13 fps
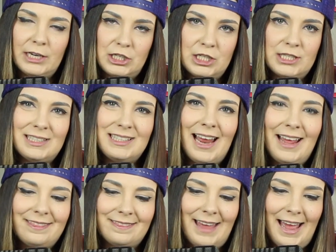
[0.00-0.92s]
Like, she's
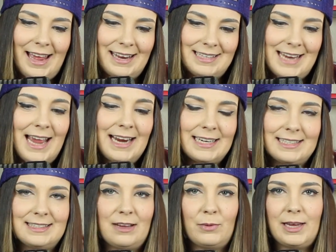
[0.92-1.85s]
not that
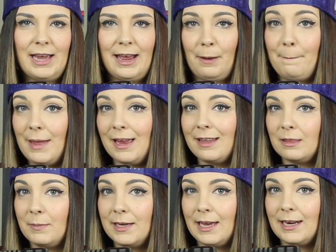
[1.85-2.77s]
antagonist that we kind of met
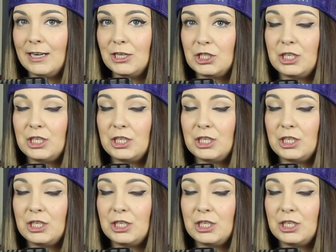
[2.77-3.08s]
at the beginning.